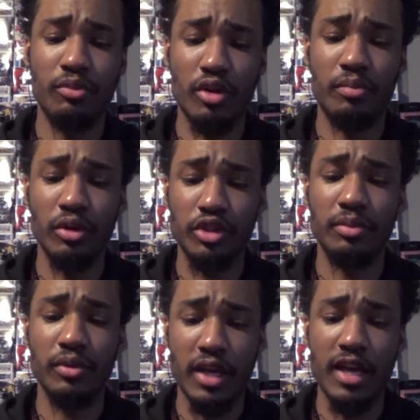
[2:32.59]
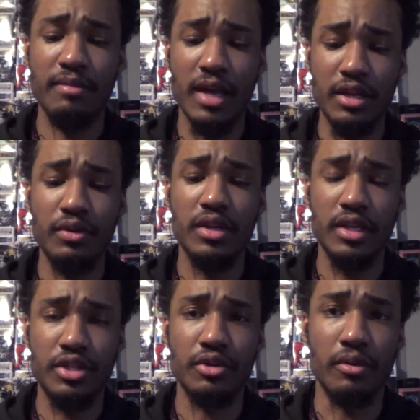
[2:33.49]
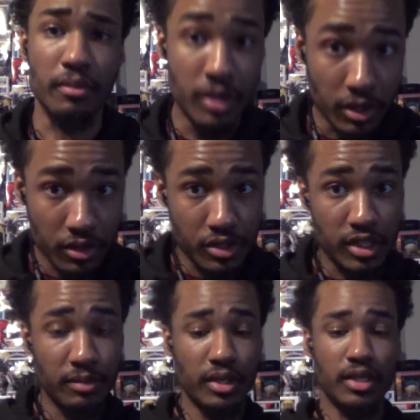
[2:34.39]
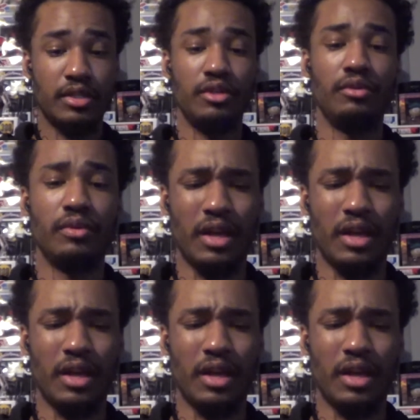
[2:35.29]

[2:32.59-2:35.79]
more approachable game that you can get your younger sibling into.